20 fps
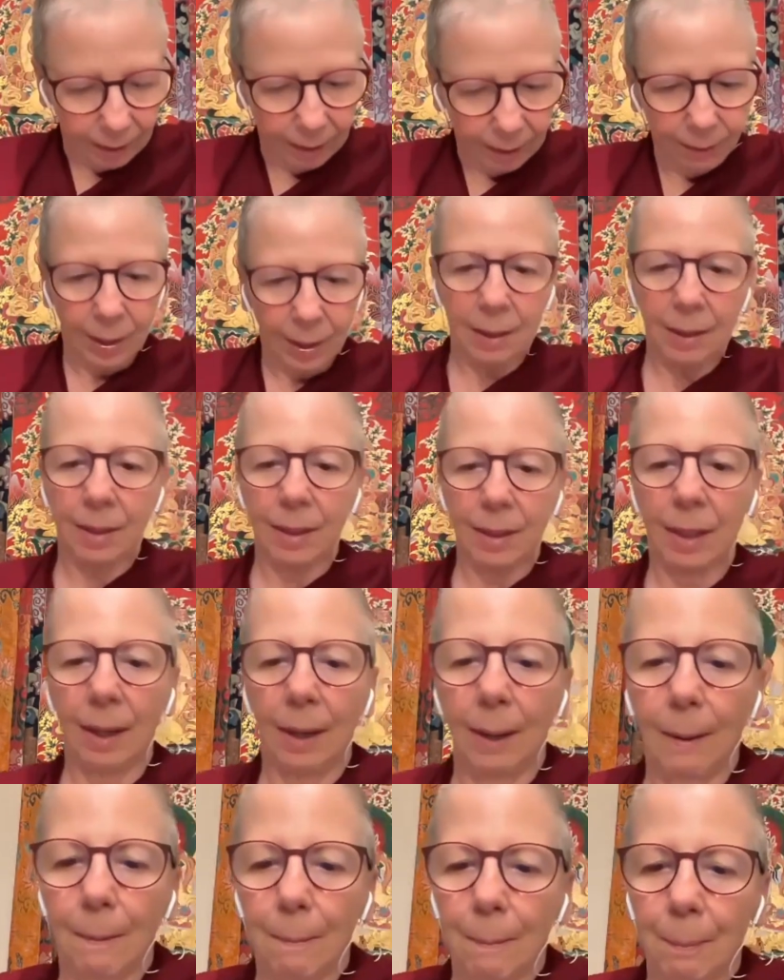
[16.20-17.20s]
gives us
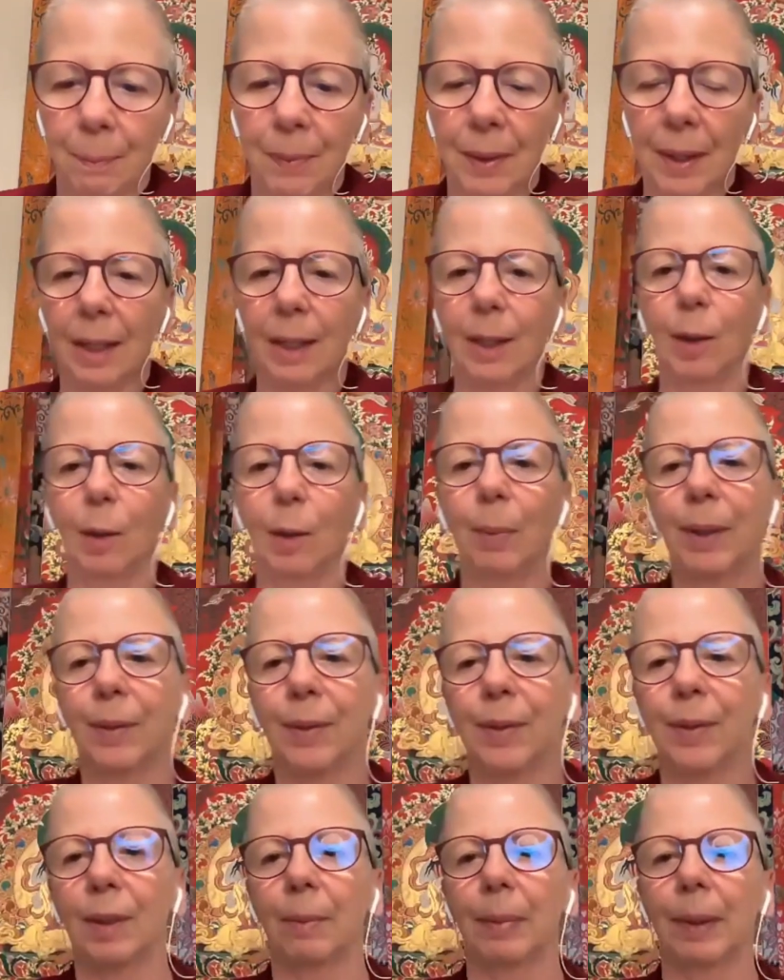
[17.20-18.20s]
a little bit
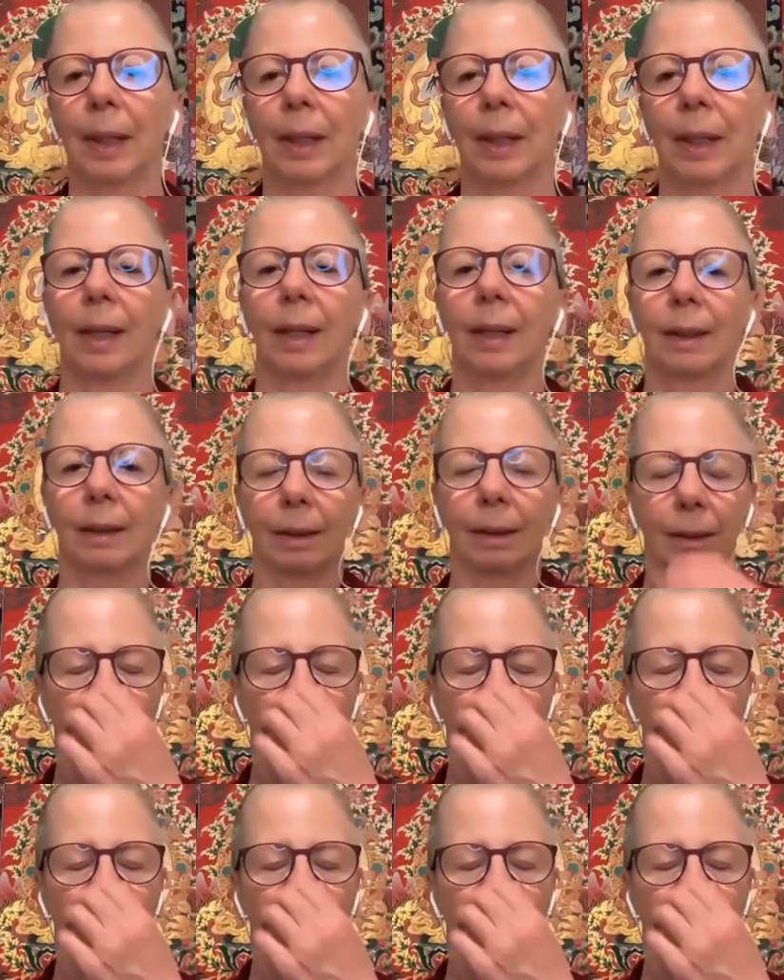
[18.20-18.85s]
of stability.